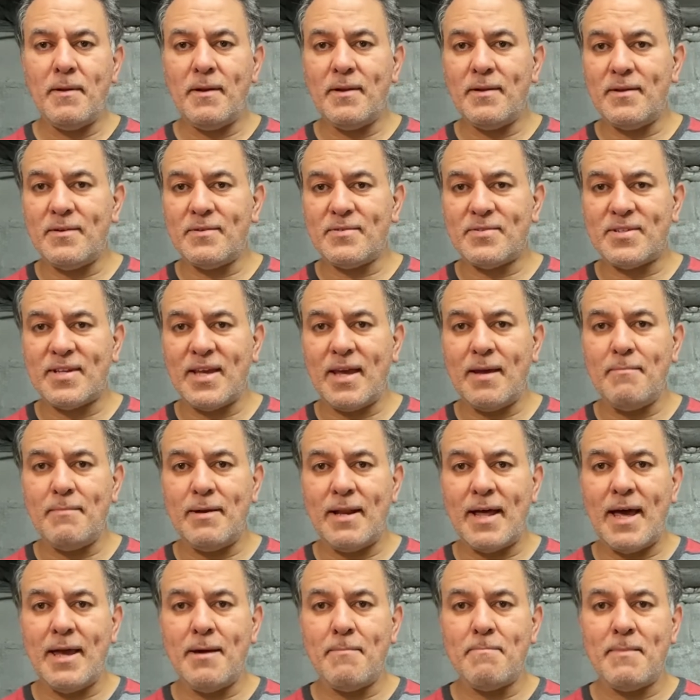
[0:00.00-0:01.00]
same
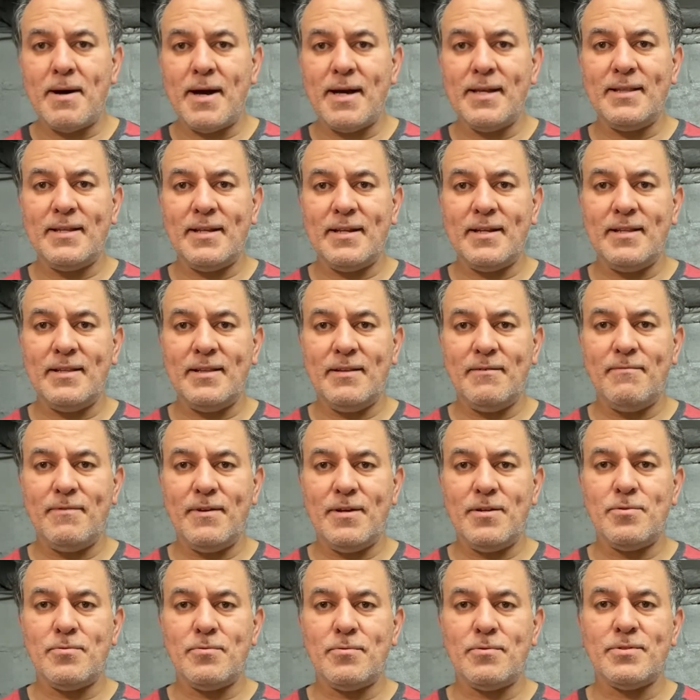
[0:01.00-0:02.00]
like-minded
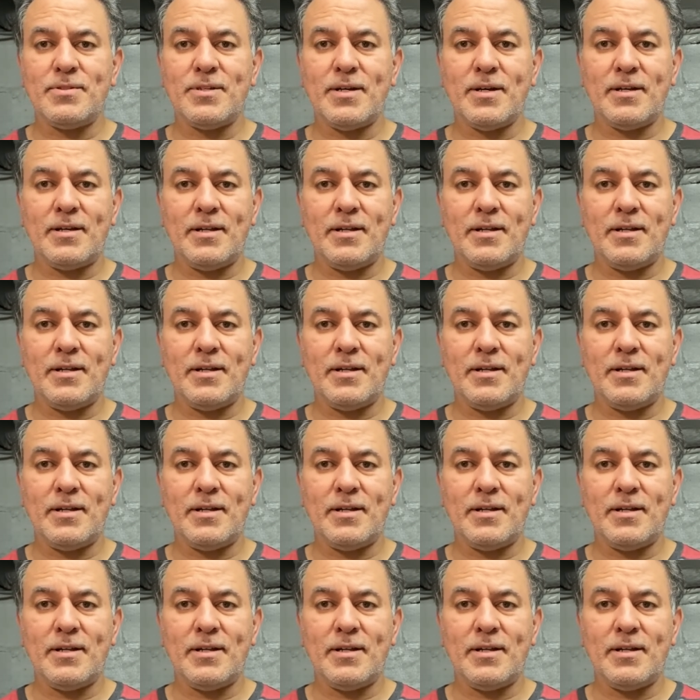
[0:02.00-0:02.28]
individuals that